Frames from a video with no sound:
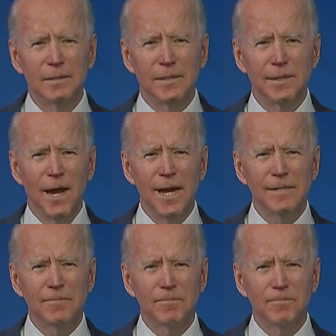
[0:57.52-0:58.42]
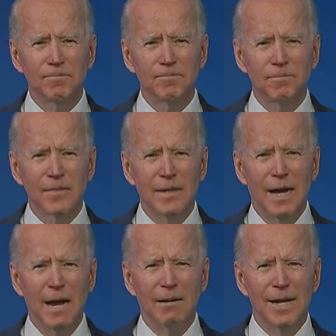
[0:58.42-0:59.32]
Tonight,
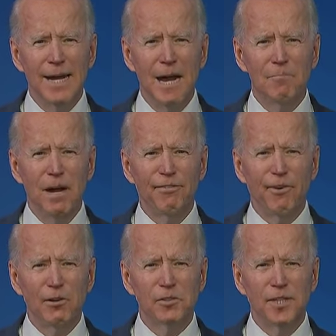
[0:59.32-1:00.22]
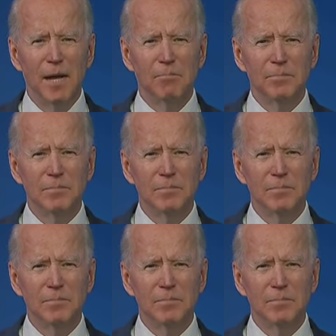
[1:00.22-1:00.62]
I'll lay out my first step